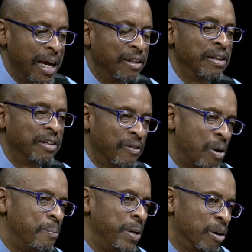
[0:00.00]
Is it
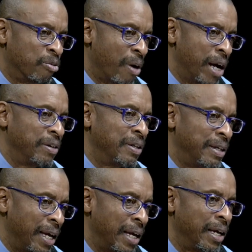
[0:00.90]
difficult being a writer
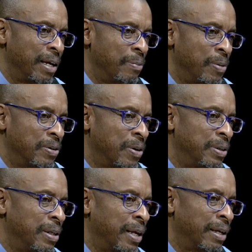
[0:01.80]
today, more so
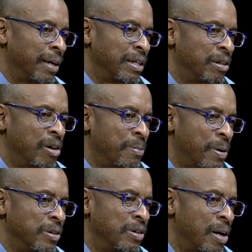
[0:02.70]
than like Langston Arna
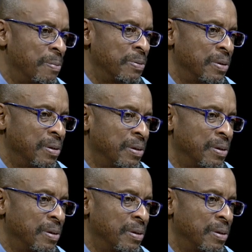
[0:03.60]
Bontemps?